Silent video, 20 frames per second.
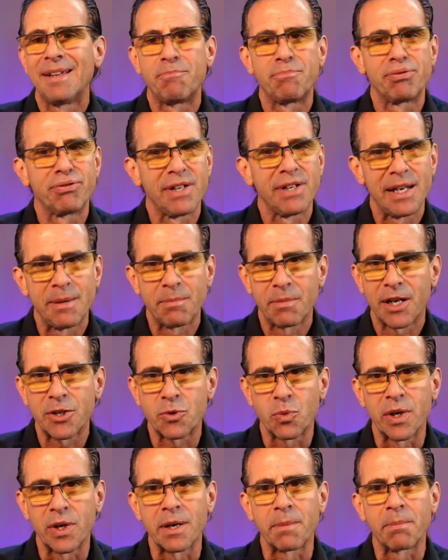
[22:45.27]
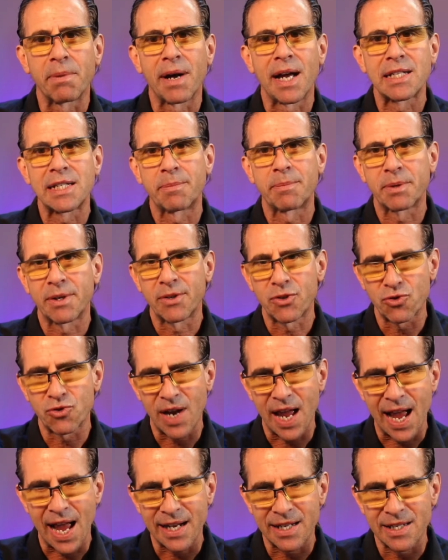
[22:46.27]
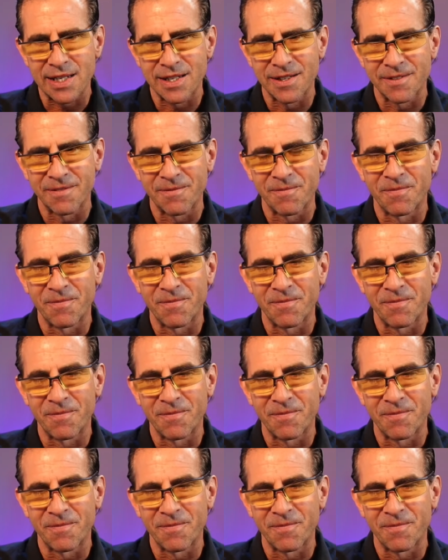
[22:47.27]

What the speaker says: pretty much when your bicep contracts,